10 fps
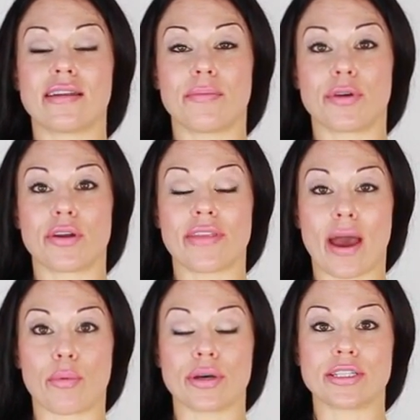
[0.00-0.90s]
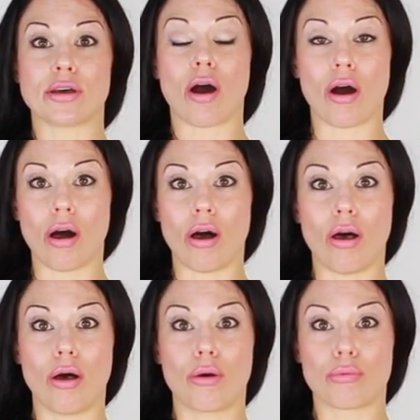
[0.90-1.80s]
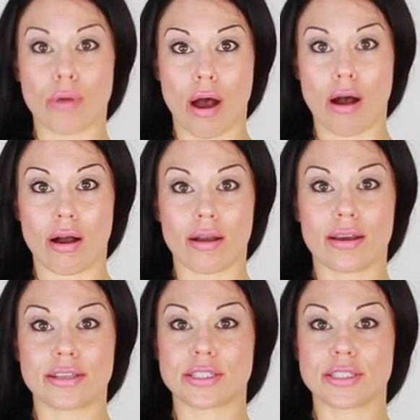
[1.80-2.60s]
number that was all wrong.